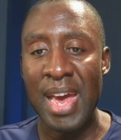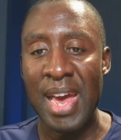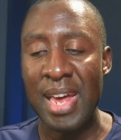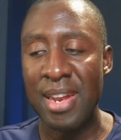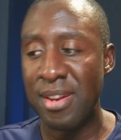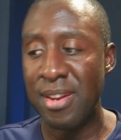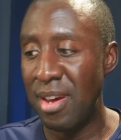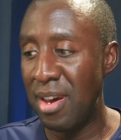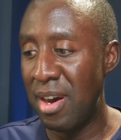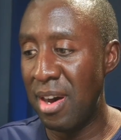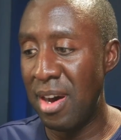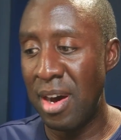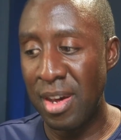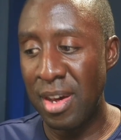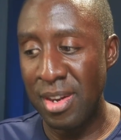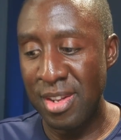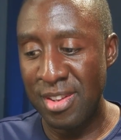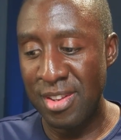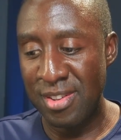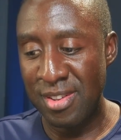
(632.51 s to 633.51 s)
And
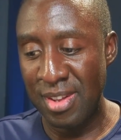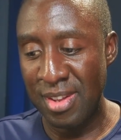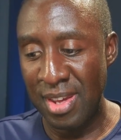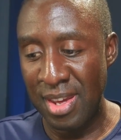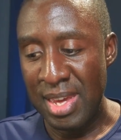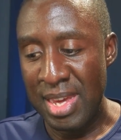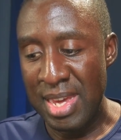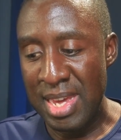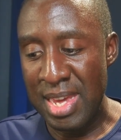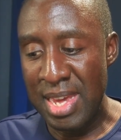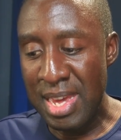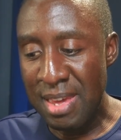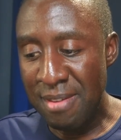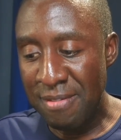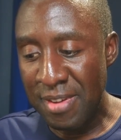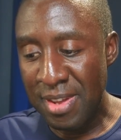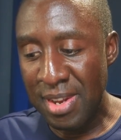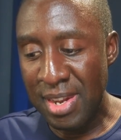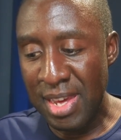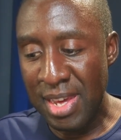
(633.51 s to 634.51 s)
honestly,
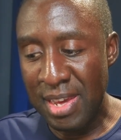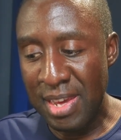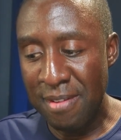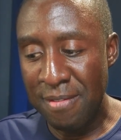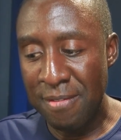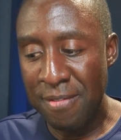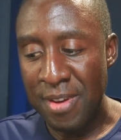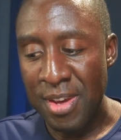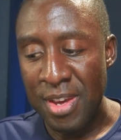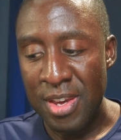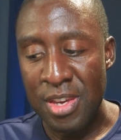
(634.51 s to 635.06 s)
even if